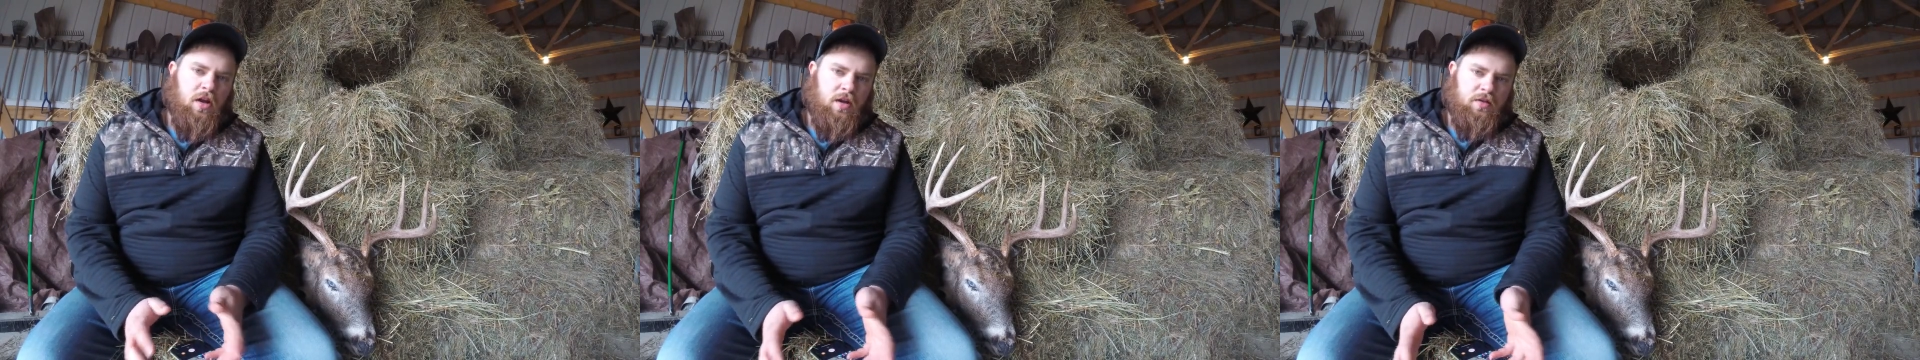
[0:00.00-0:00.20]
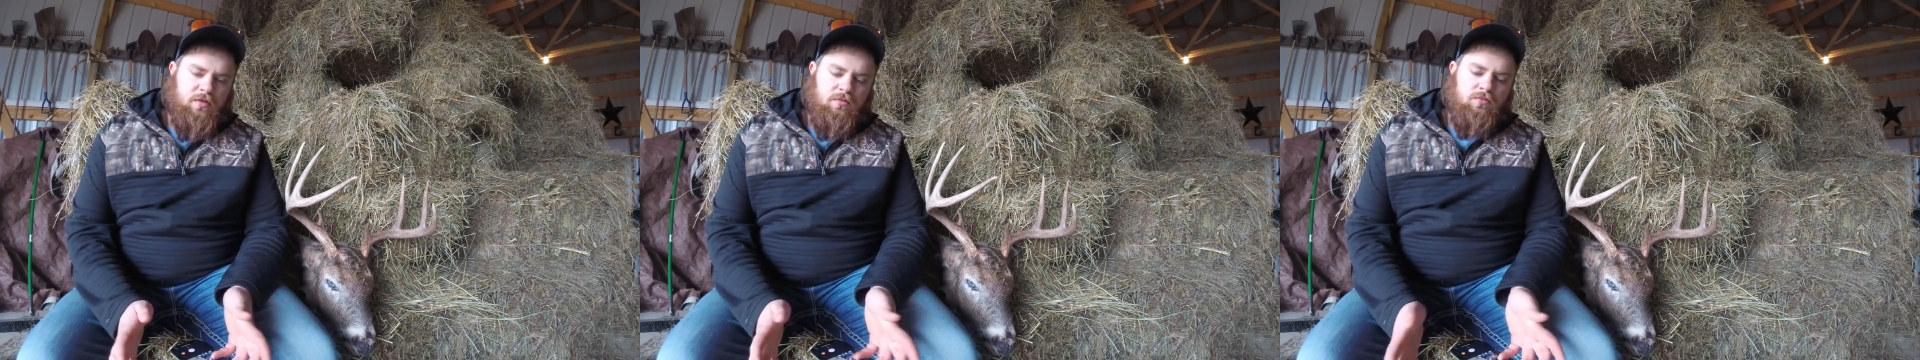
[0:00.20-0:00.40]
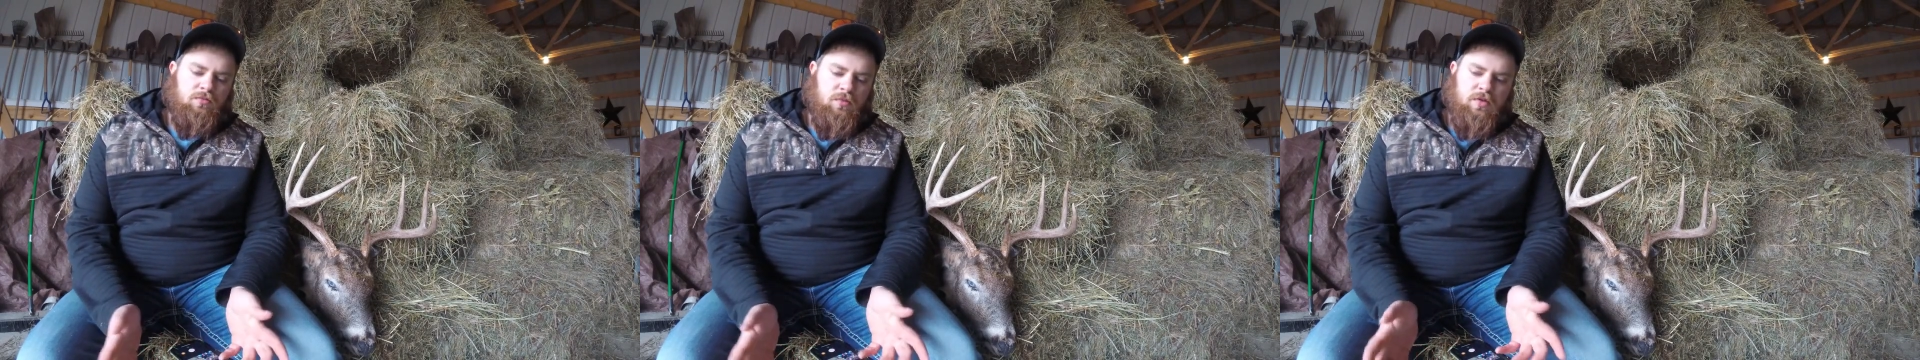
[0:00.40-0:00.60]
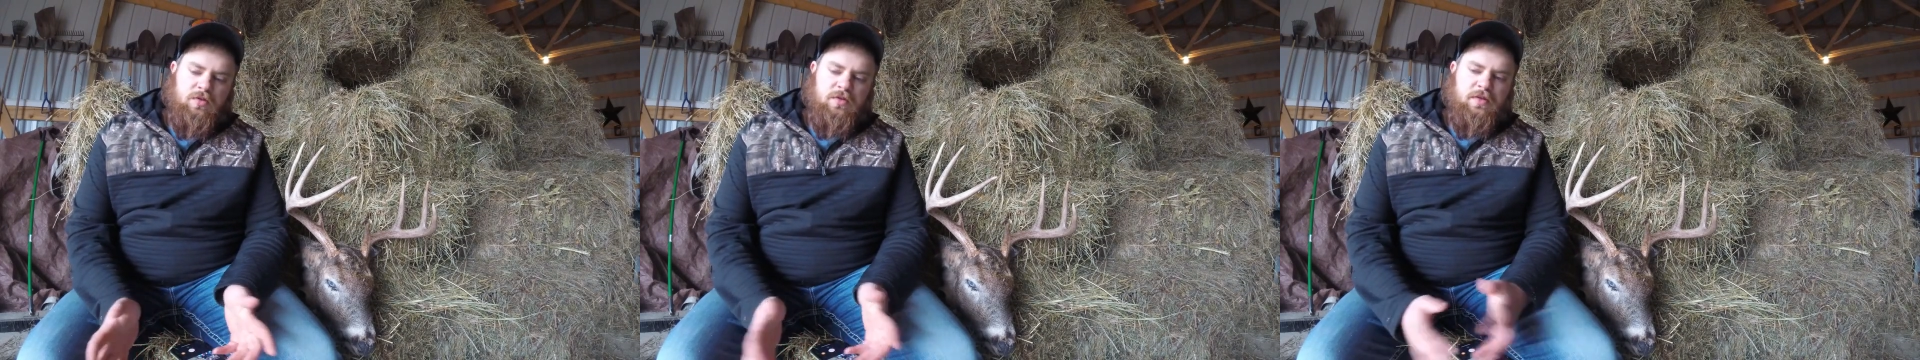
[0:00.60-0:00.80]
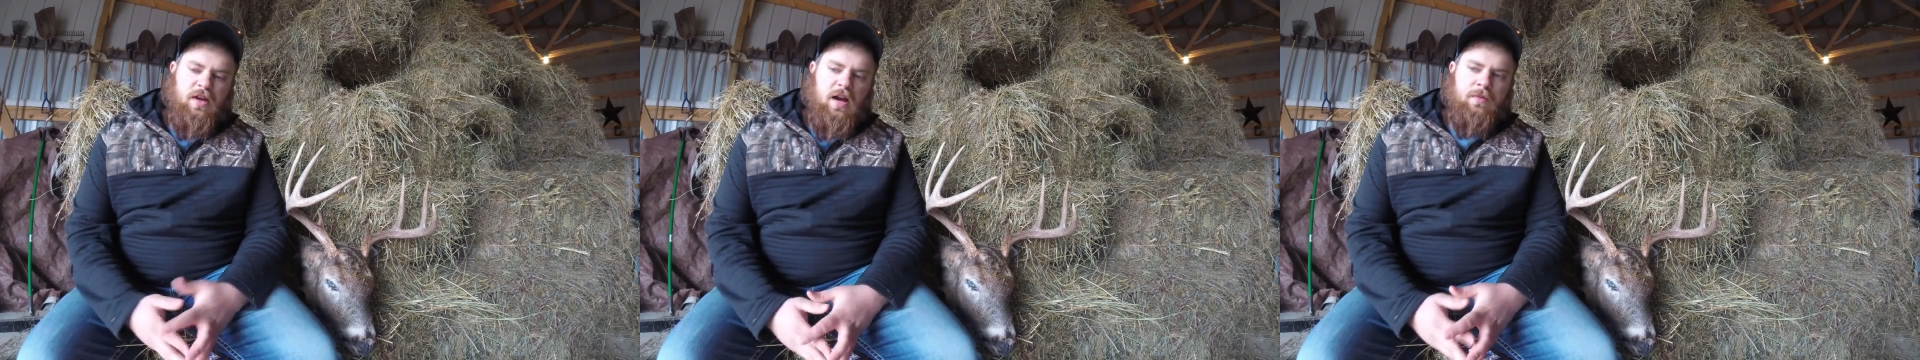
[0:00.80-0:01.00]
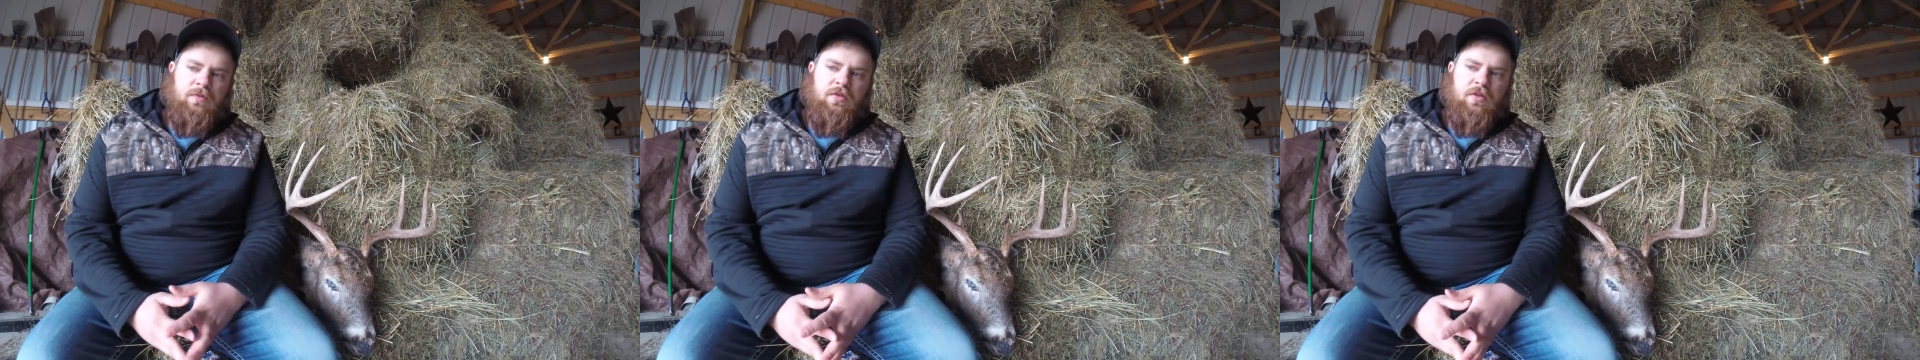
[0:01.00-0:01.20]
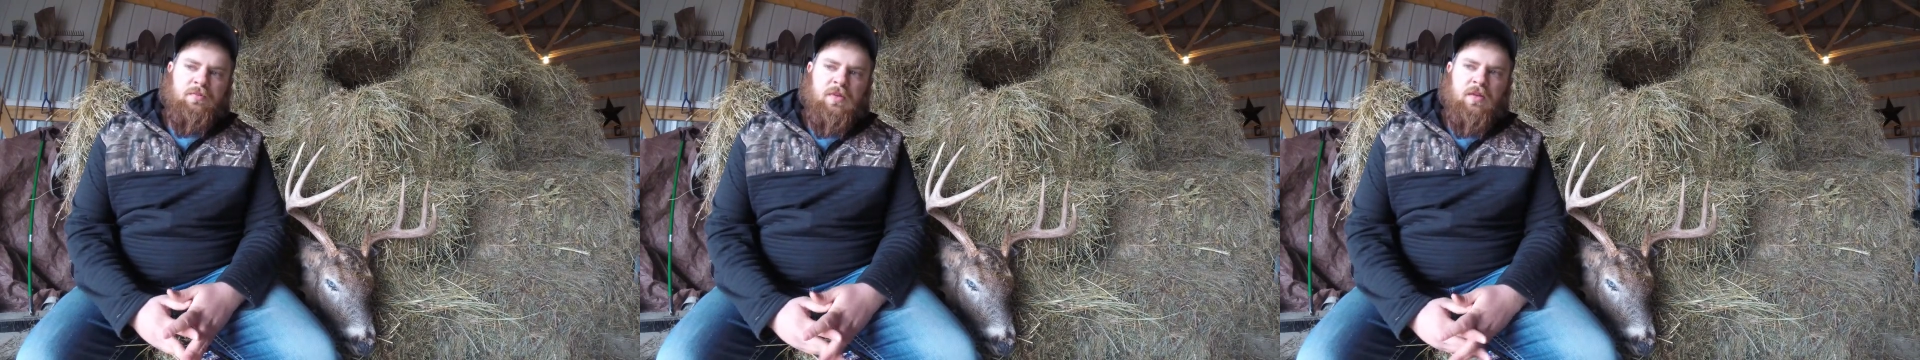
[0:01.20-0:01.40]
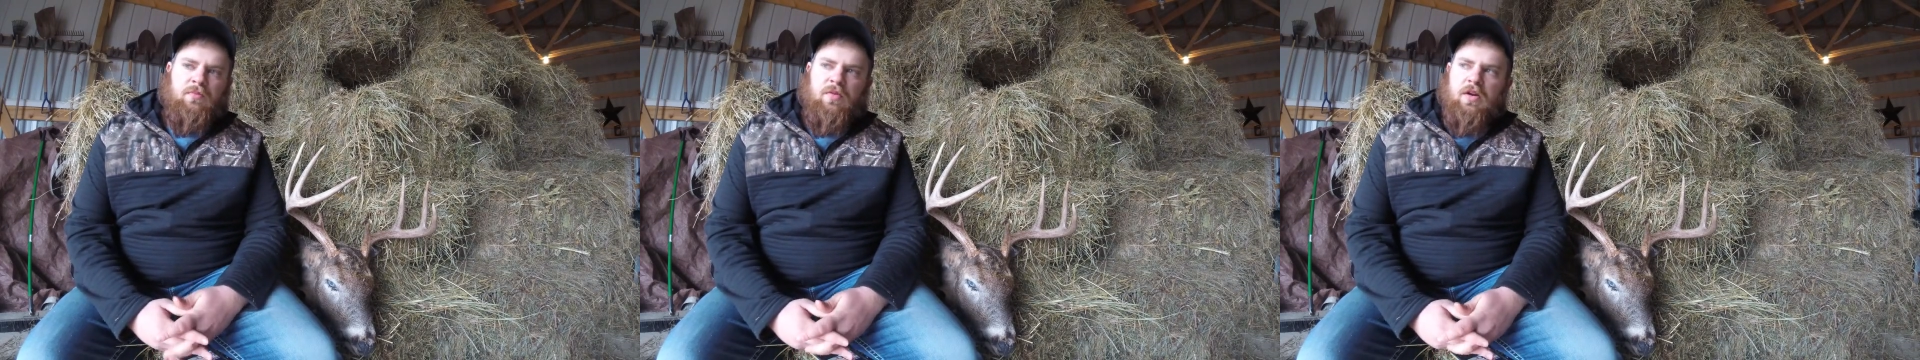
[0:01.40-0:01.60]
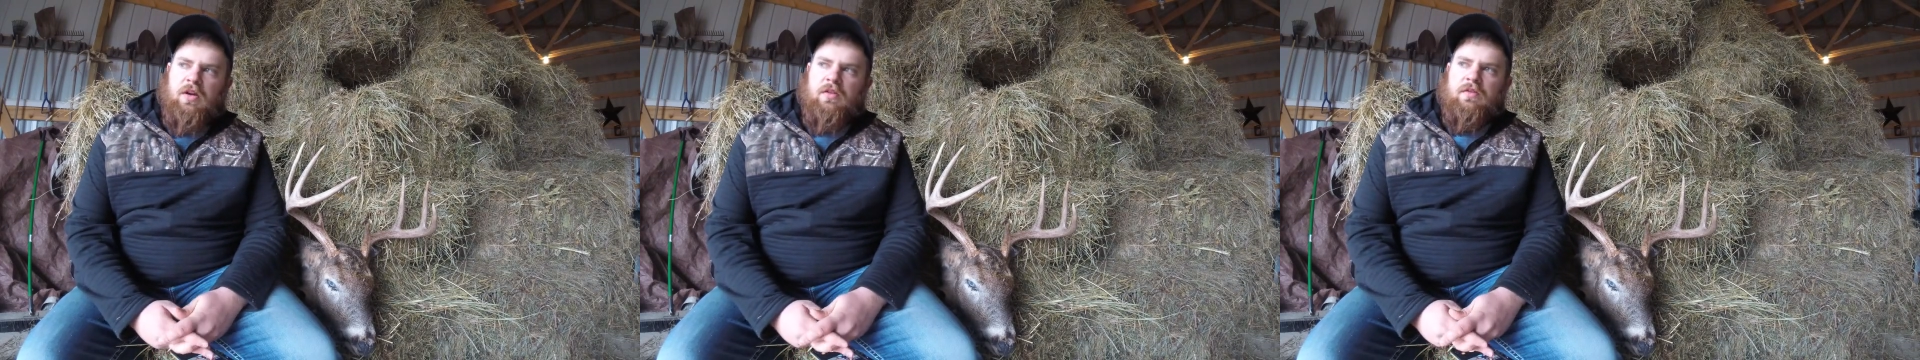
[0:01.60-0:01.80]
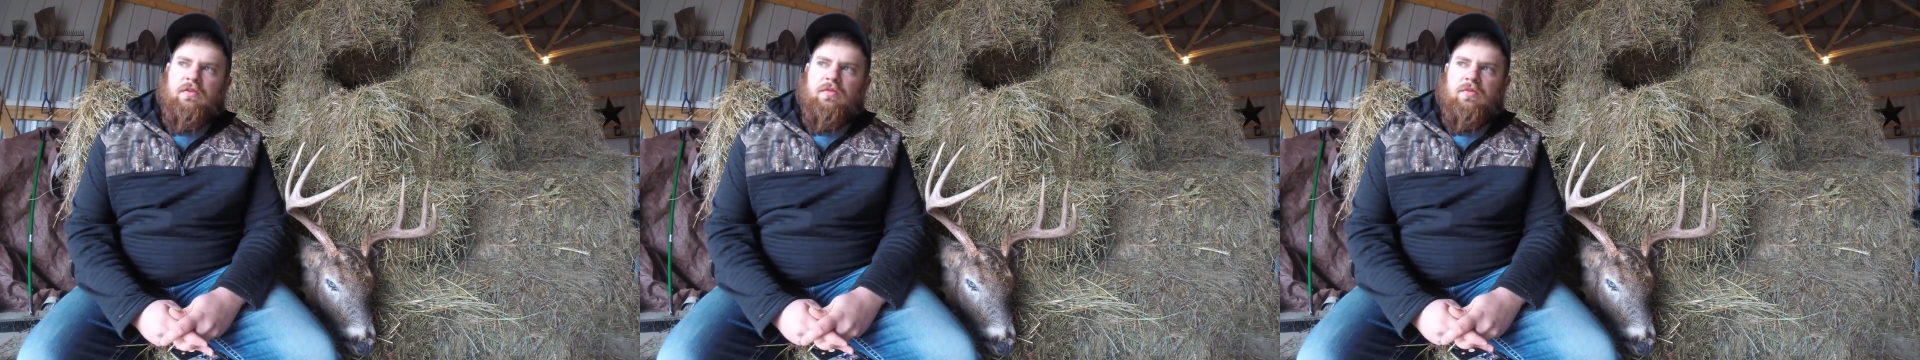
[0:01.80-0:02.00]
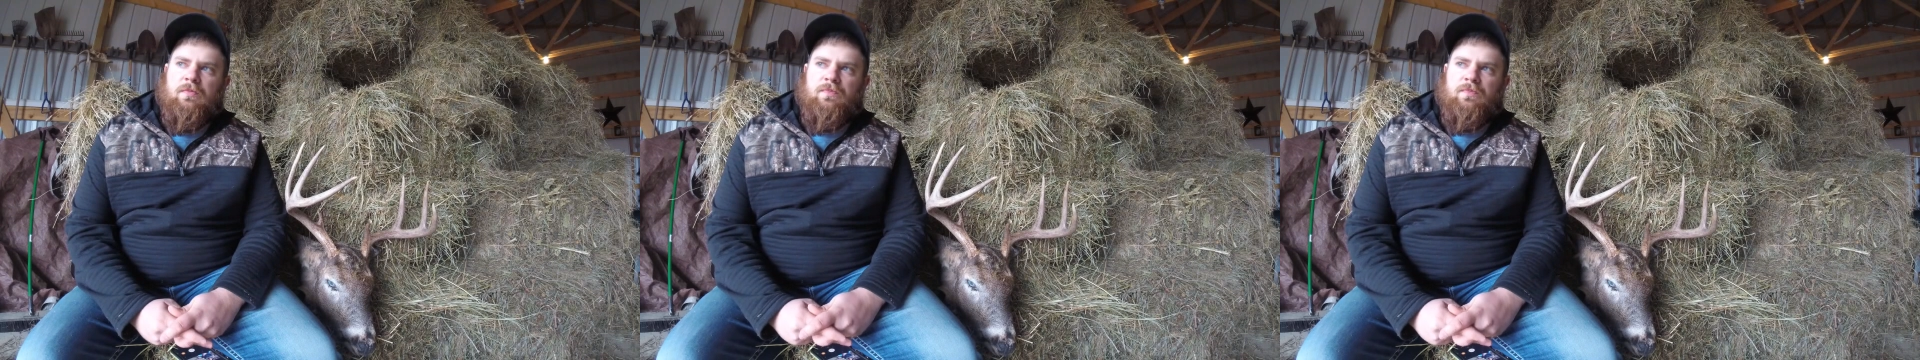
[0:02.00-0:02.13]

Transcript: I stopped, took my breath,